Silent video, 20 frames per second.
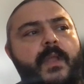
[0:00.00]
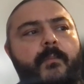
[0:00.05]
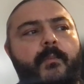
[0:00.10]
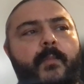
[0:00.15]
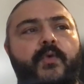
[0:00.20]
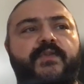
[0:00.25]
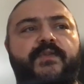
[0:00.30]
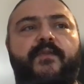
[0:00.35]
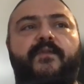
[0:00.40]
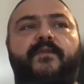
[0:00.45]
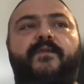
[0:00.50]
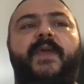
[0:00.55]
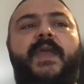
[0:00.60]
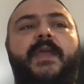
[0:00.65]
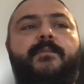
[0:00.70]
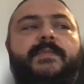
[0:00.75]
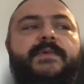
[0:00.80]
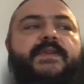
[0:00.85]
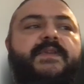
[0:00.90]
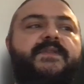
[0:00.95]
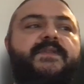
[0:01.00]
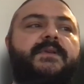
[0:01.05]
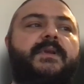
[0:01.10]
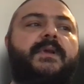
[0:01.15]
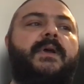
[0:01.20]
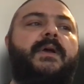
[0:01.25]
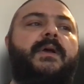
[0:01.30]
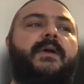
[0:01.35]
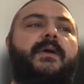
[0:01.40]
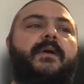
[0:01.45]
most famous
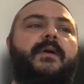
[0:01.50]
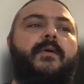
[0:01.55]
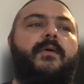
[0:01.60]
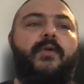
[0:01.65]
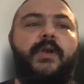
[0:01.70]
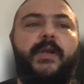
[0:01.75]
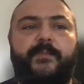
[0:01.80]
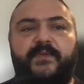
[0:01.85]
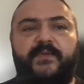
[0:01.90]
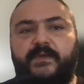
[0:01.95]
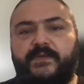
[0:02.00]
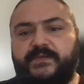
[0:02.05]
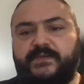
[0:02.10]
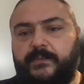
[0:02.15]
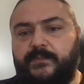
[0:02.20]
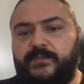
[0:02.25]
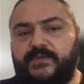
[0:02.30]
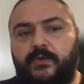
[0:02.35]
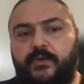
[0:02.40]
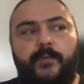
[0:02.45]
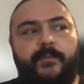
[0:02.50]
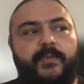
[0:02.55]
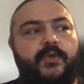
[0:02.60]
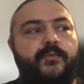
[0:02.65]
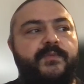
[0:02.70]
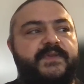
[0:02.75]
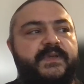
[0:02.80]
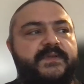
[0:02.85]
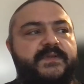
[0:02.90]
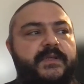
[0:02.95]
OLAP systems, OLAP
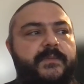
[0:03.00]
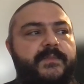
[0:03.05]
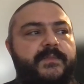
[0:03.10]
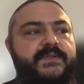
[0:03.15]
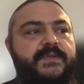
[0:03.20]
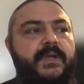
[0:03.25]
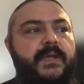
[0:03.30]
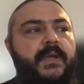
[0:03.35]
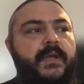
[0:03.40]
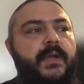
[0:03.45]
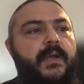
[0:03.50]
cube systems